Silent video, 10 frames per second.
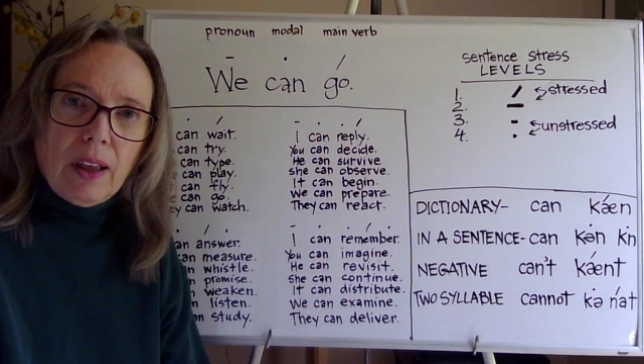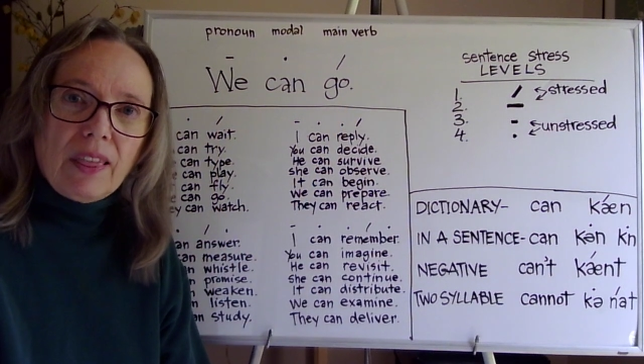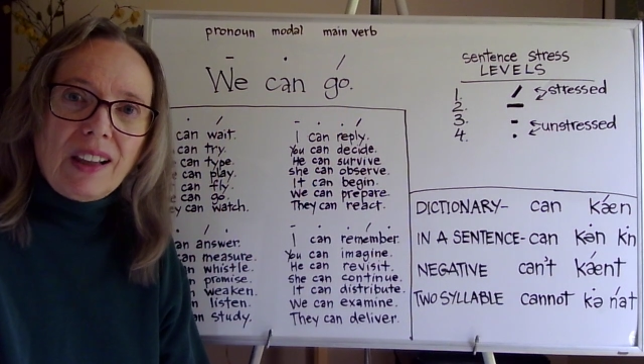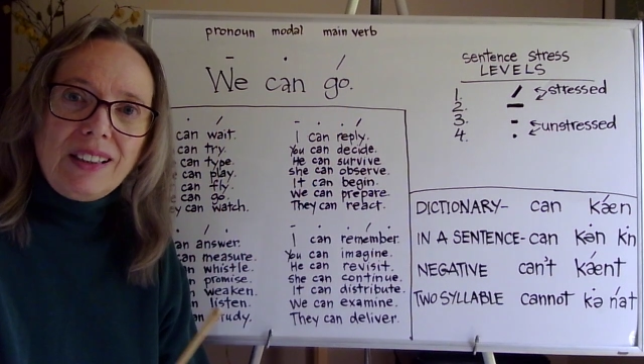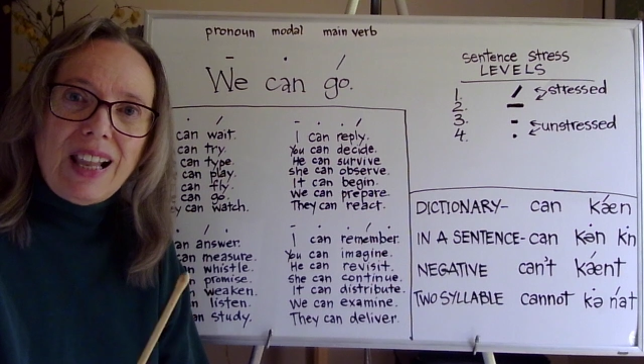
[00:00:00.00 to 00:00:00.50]

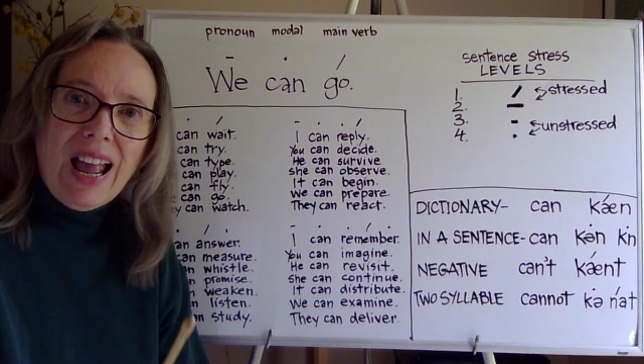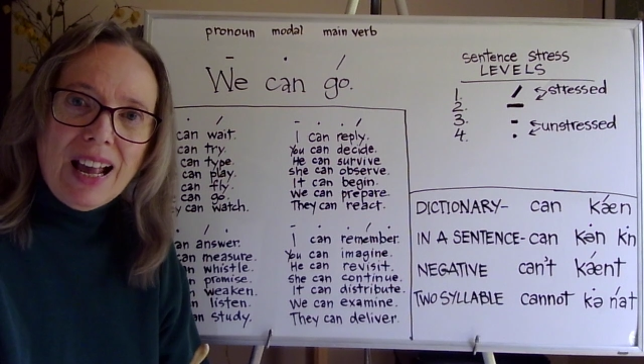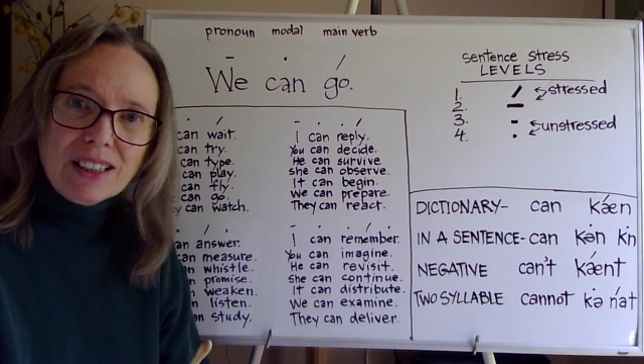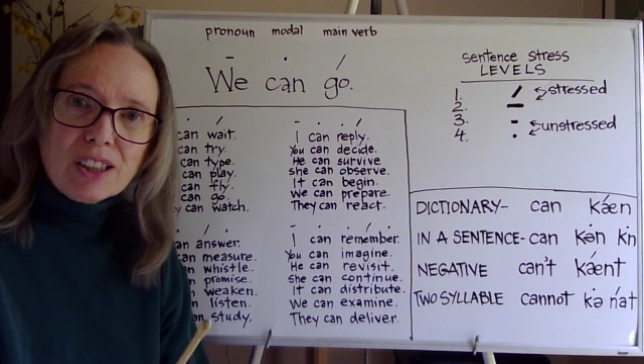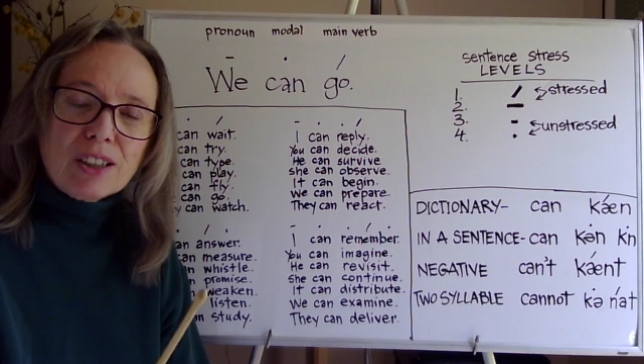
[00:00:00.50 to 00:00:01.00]
the
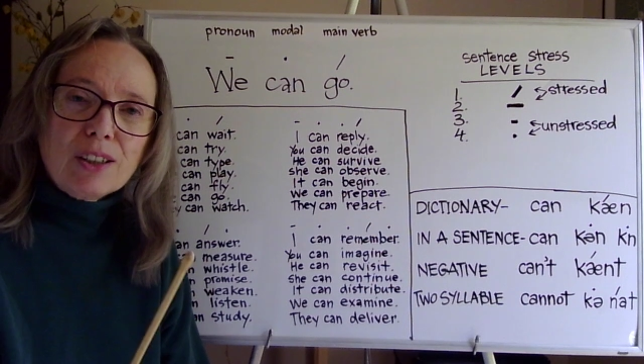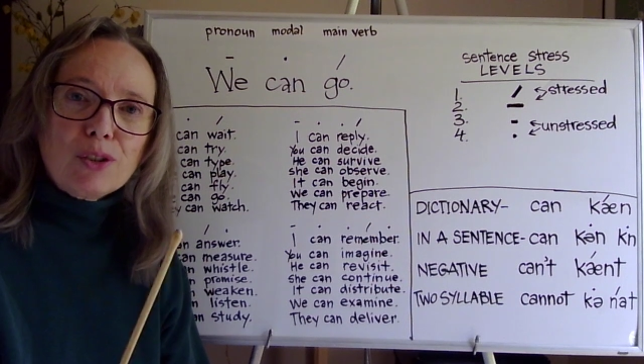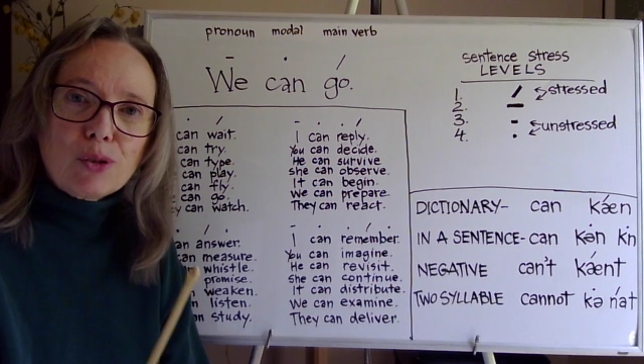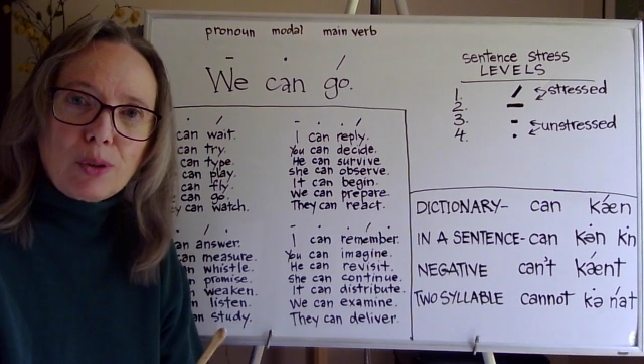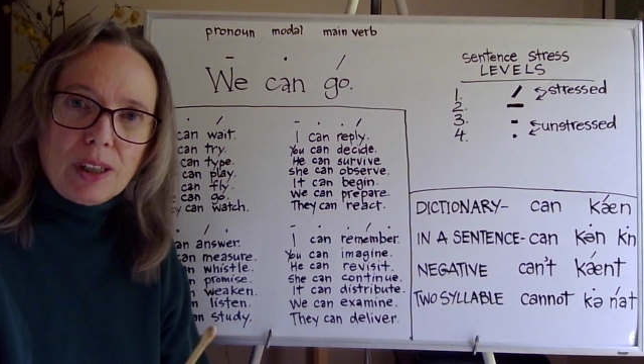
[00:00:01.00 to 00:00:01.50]
last
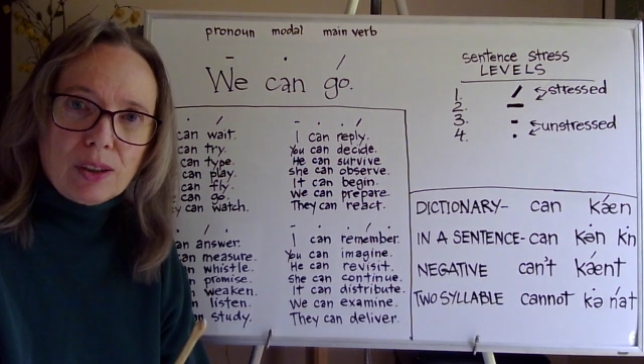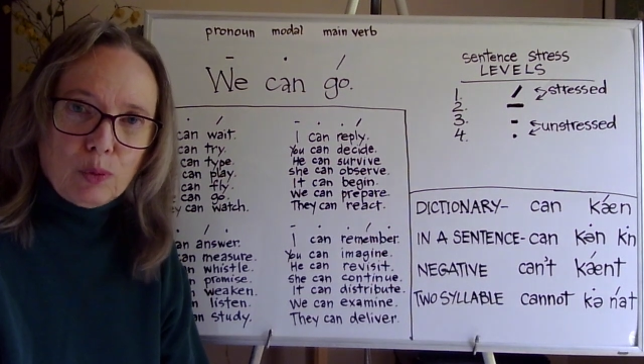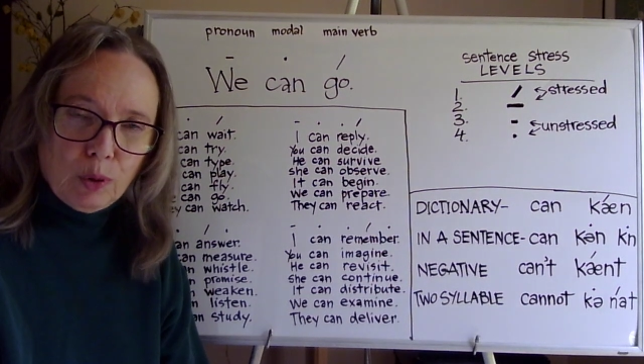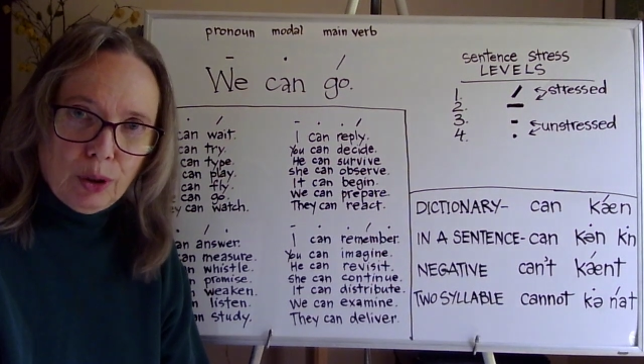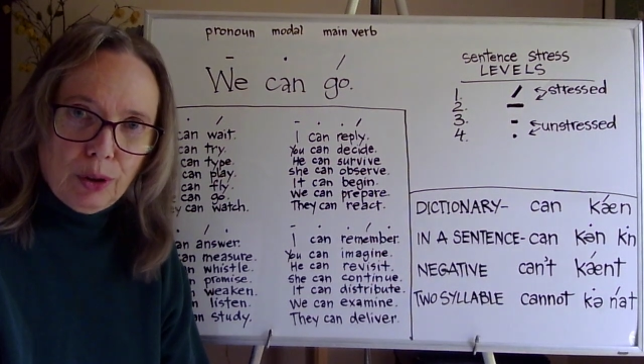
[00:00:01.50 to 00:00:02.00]
stressed
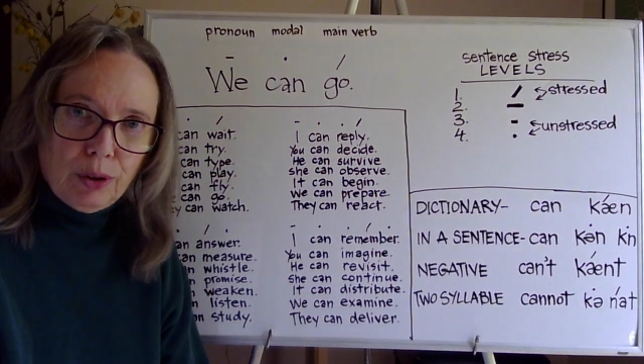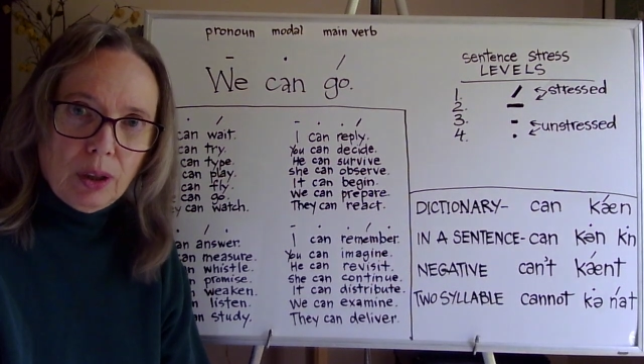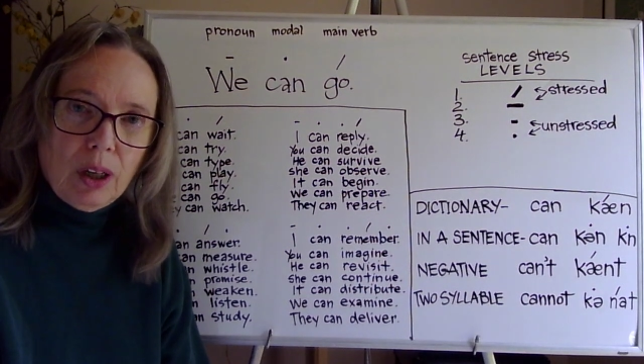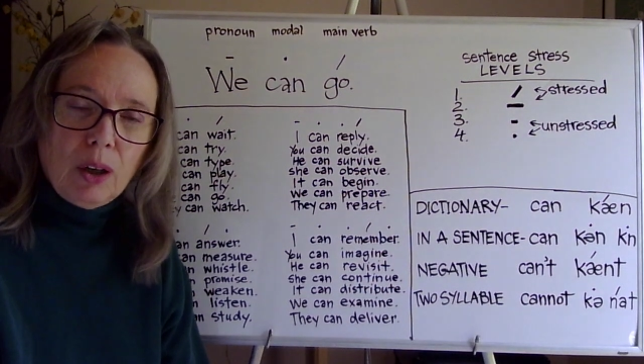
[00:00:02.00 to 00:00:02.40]
word